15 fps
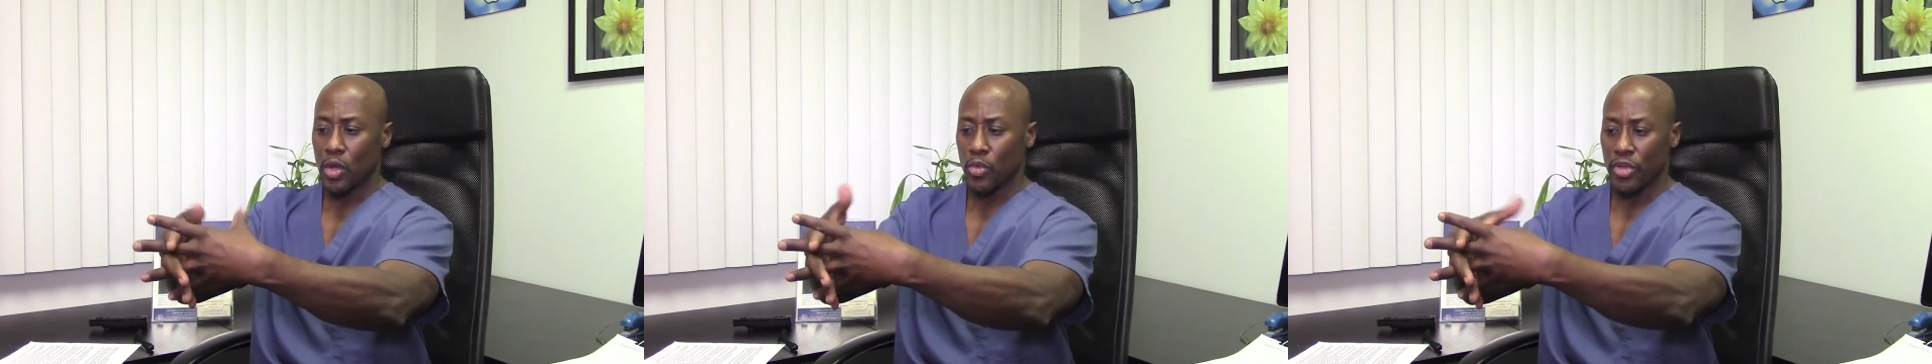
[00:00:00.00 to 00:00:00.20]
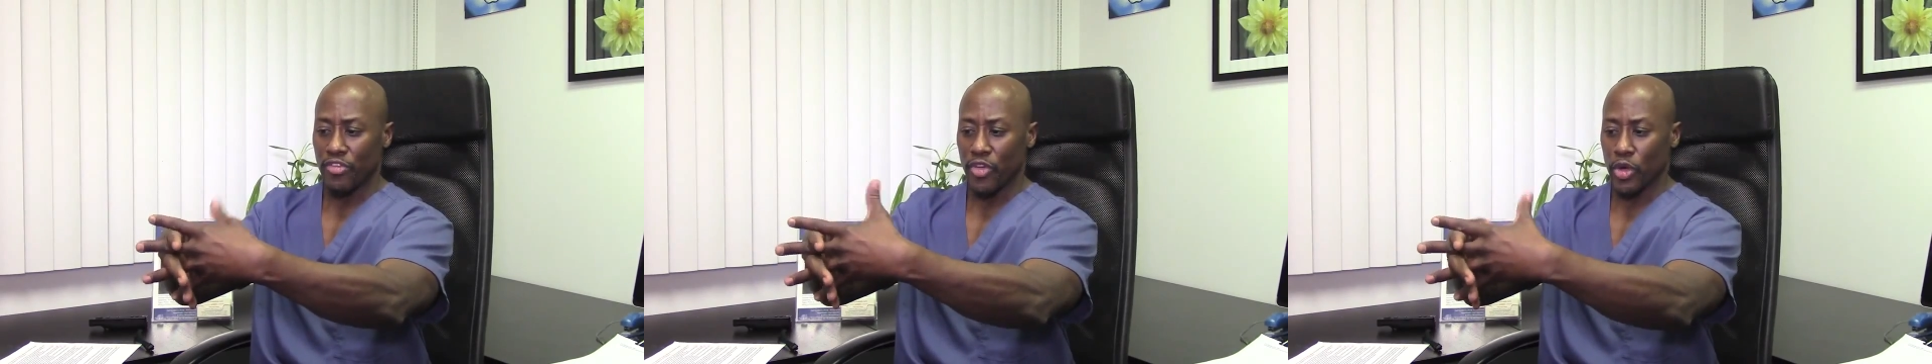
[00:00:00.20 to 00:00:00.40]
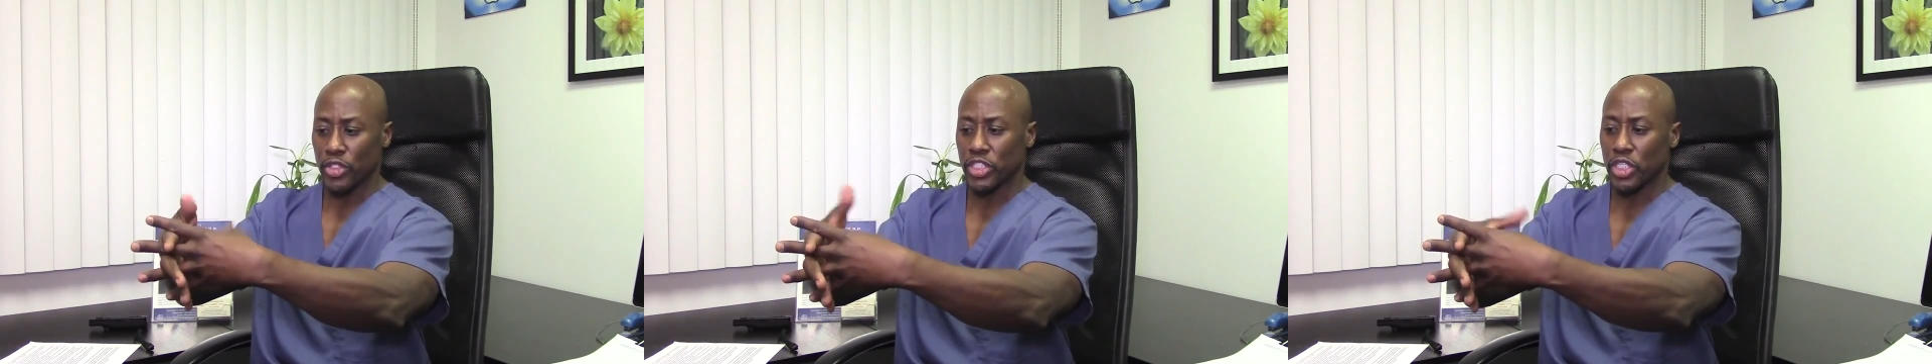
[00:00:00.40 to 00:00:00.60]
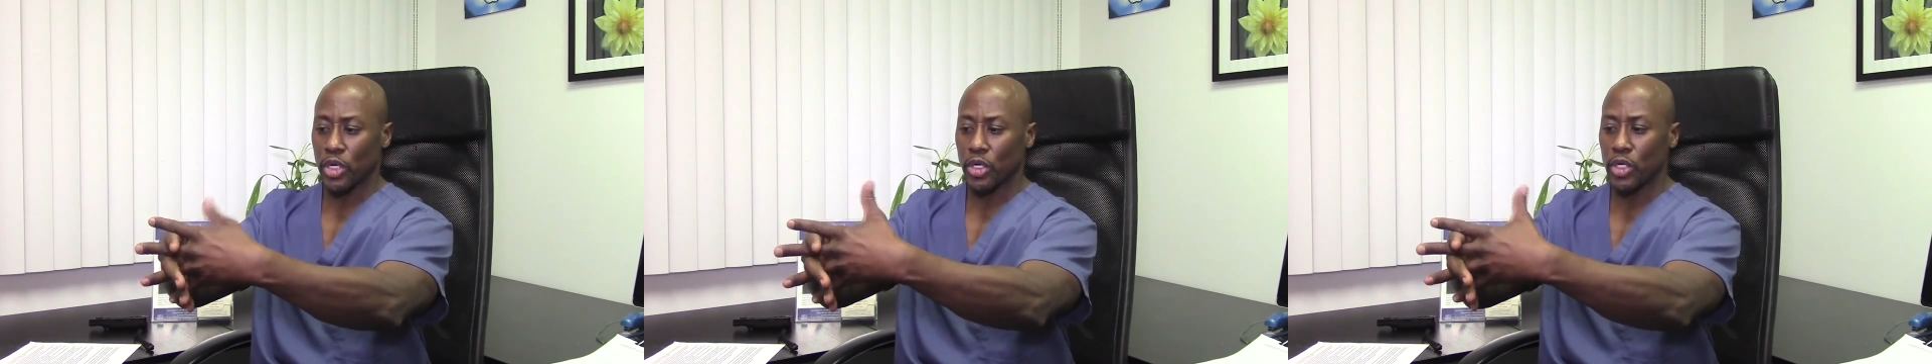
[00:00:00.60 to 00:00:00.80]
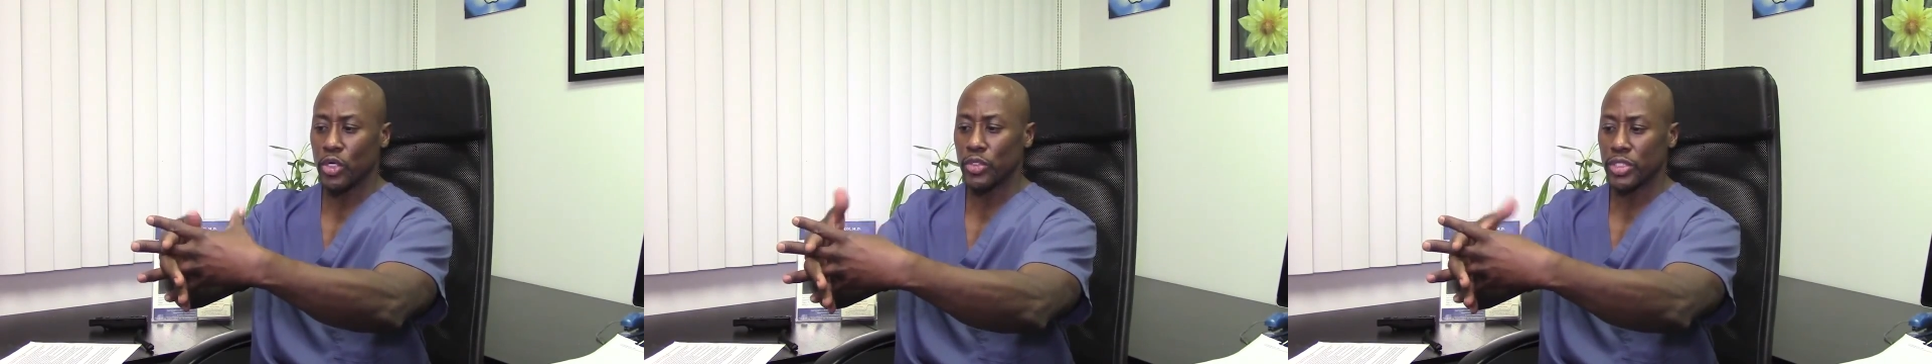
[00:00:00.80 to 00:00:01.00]
reverse
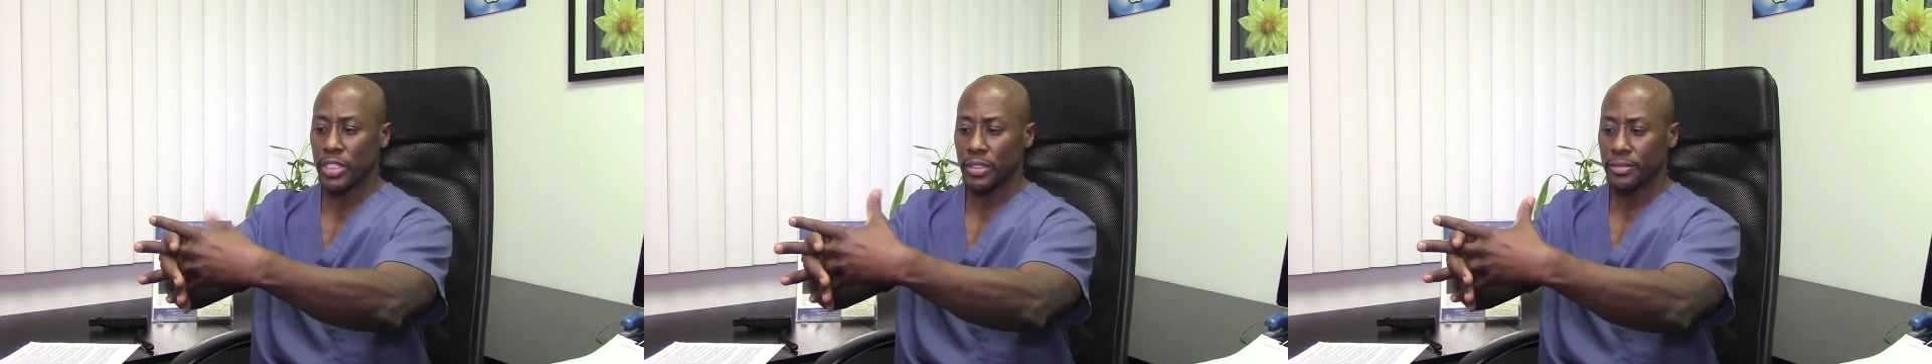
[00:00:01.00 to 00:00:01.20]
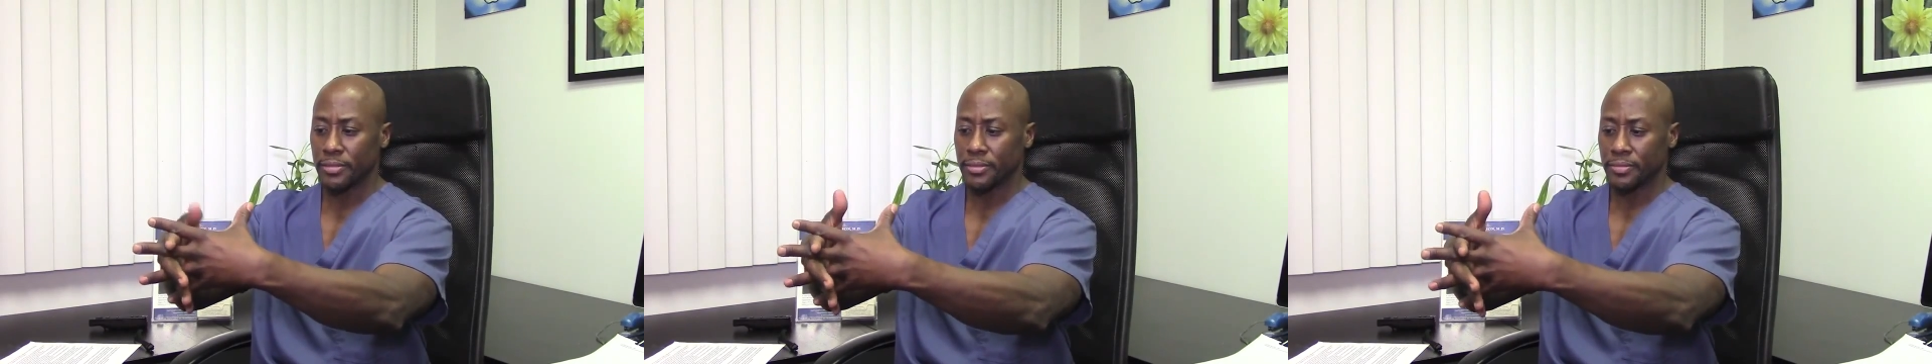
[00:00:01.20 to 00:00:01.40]
circles,